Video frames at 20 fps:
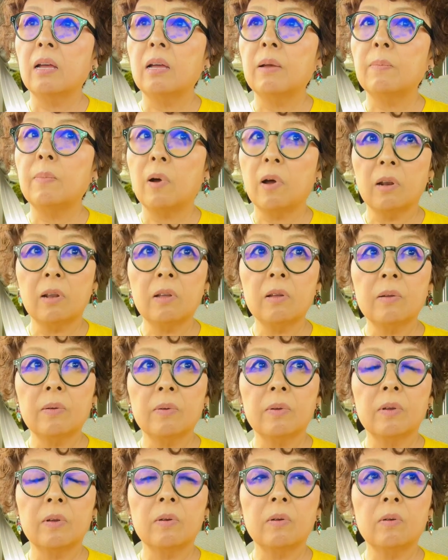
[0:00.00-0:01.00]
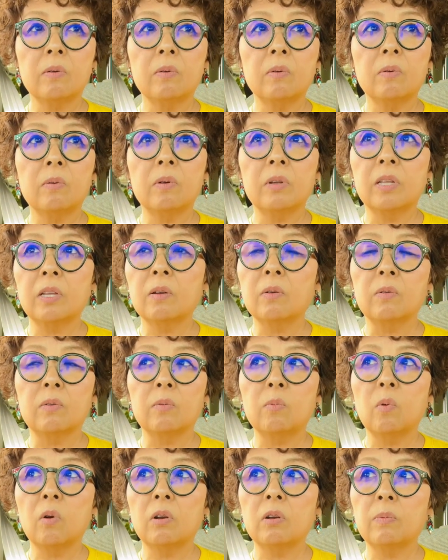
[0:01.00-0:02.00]
bottle or no
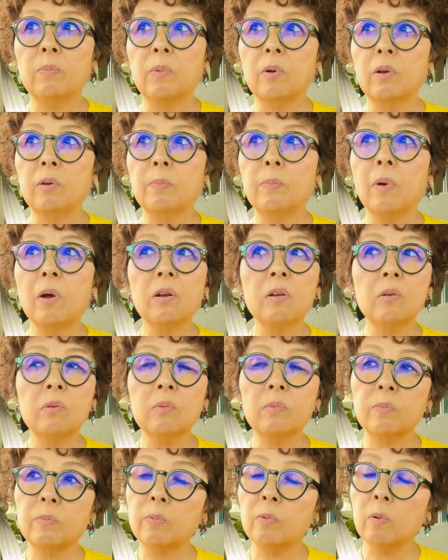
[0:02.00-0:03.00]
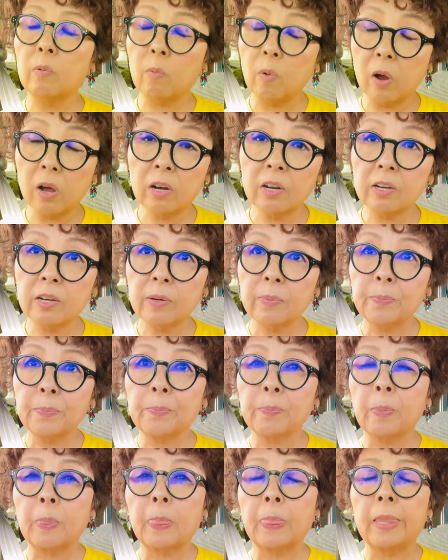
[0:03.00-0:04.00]
water bottle bottle of water
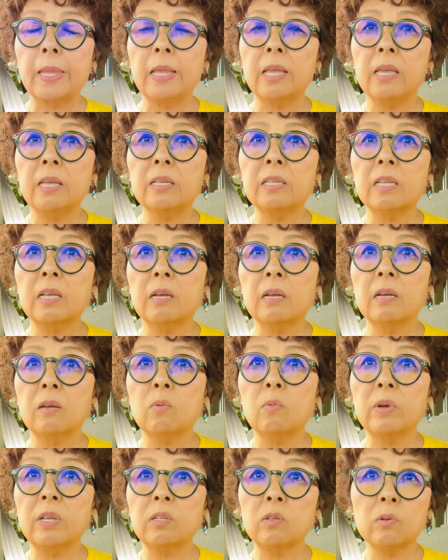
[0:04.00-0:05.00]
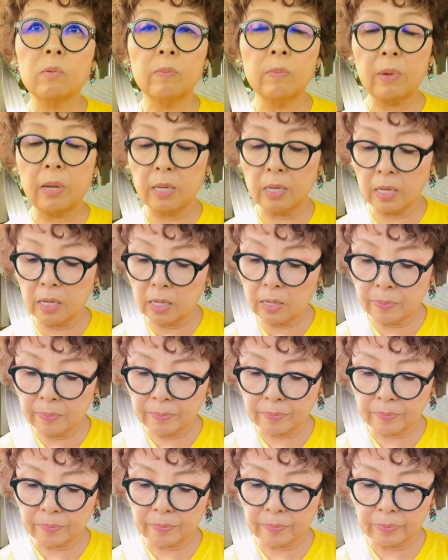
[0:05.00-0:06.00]
is a waste of money
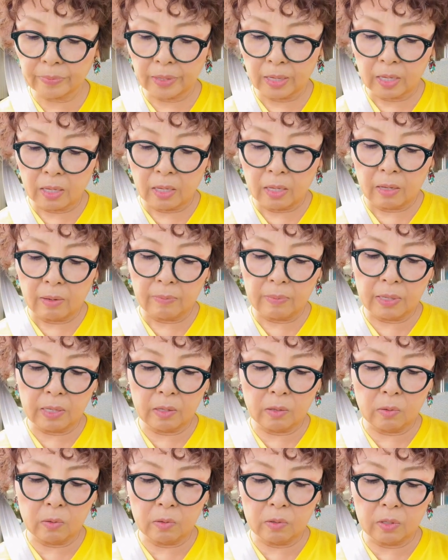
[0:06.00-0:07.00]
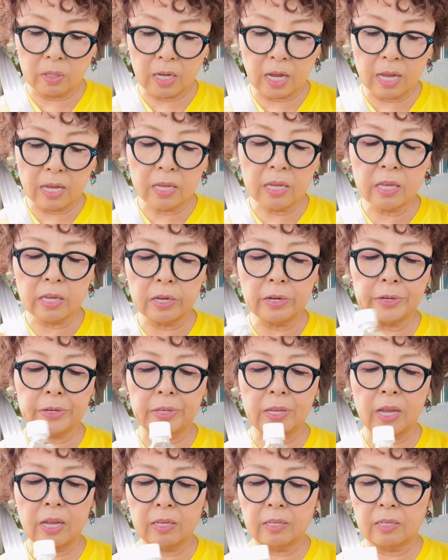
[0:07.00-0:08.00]
because I hear
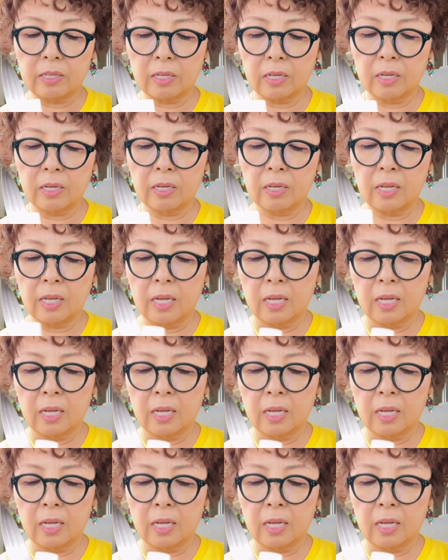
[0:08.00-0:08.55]
that uh,